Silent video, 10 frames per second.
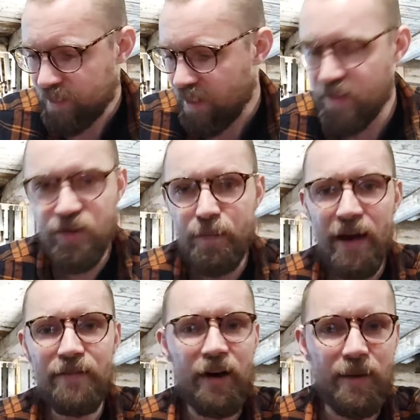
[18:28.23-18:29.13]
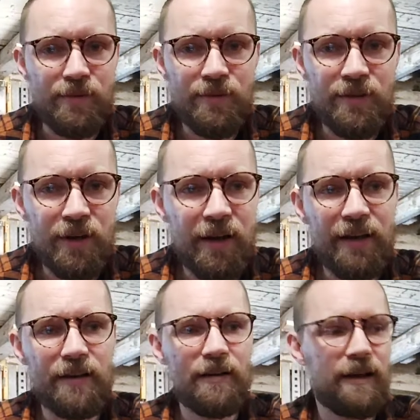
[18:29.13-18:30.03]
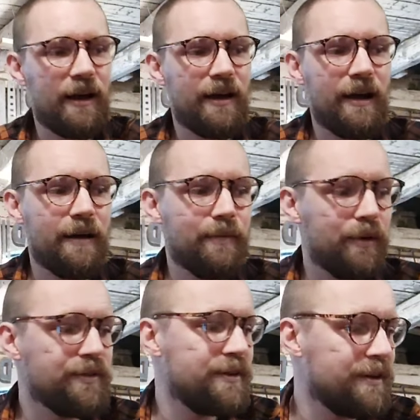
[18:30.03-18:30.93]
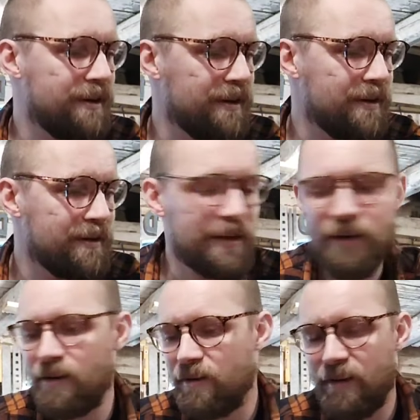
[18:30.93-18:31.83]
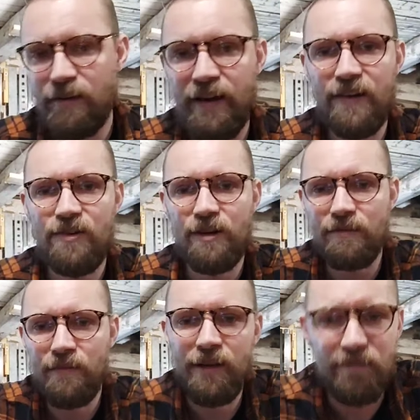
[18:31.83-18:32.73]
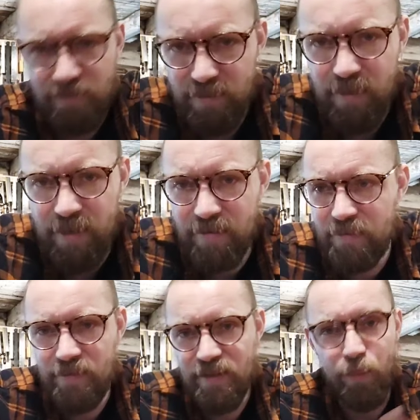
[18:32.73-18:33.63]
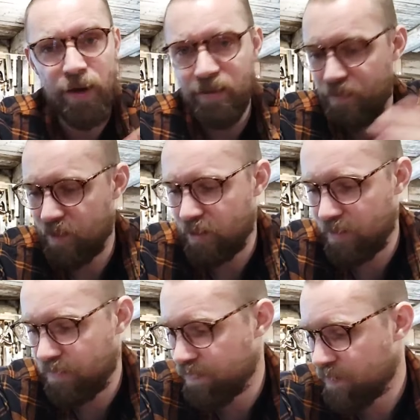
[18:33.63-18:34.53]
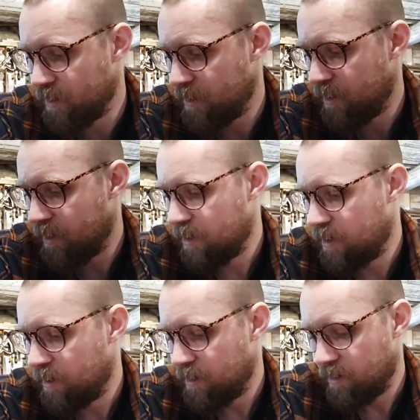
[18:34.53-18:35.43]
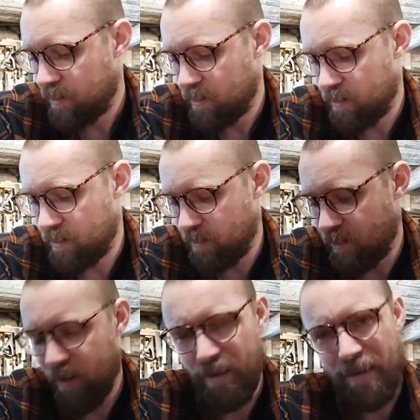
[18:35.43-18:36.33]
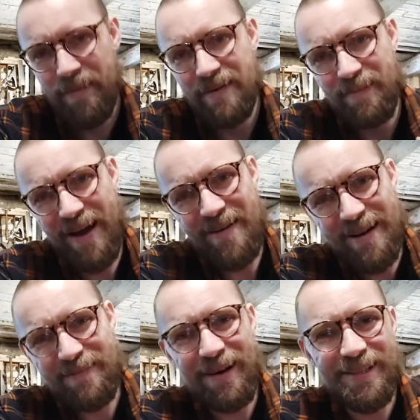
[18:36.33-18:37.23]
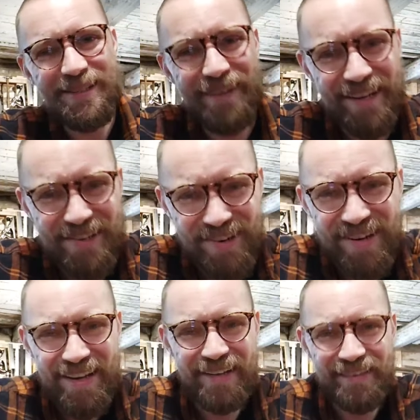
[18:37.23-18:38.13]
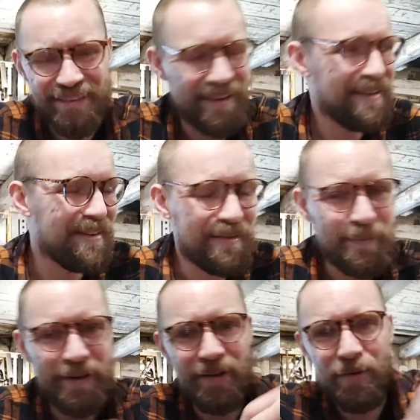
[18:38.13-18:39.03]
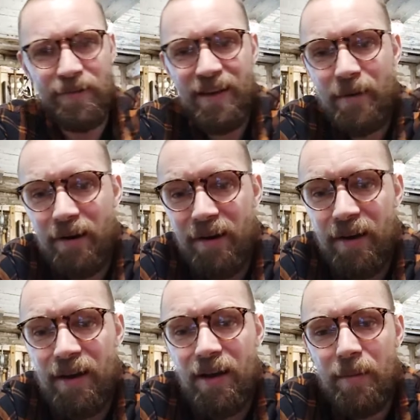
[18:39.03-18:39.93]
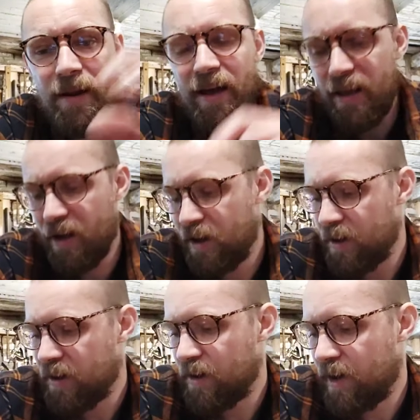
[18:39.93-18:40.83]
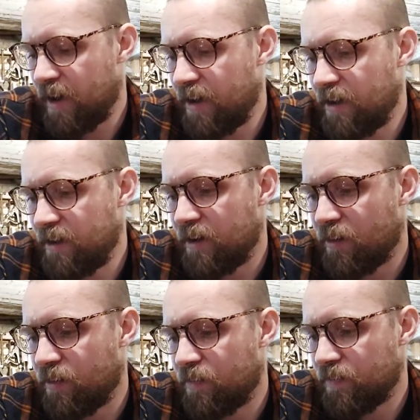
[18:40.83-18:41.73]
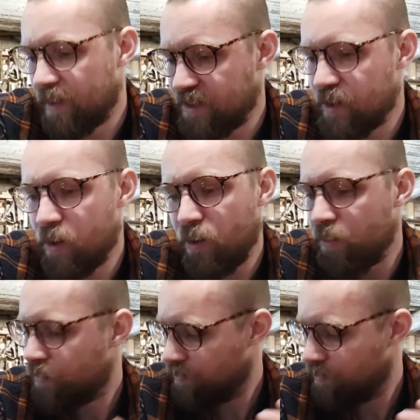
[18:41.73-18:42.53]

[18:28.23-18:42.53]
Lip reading: there's no bad vibes, you know, like I'm not in a factory in somewhere. I'm in my own little personal factory in the middle of nowhere in Denmark. But I there's no